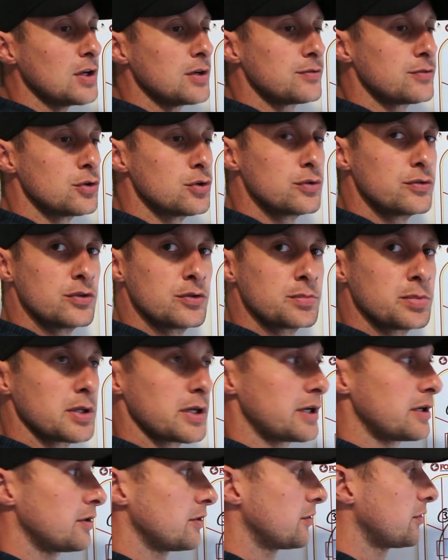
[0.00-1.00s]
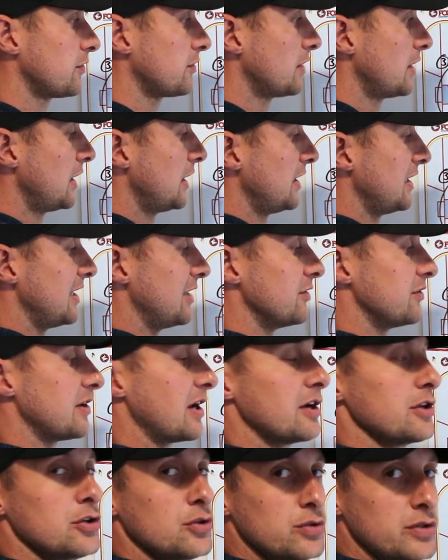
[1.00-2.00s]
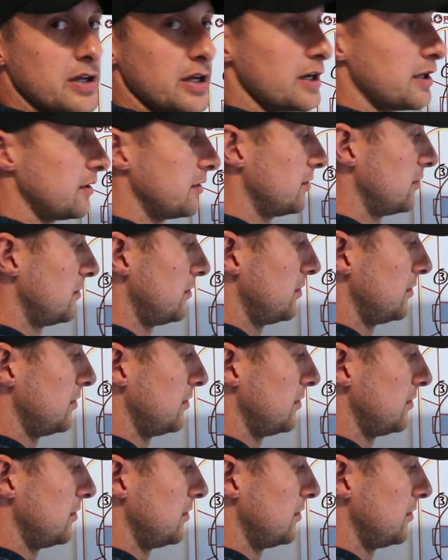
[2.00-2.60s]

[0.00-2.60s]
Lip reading: a few of you players, here's how you did it.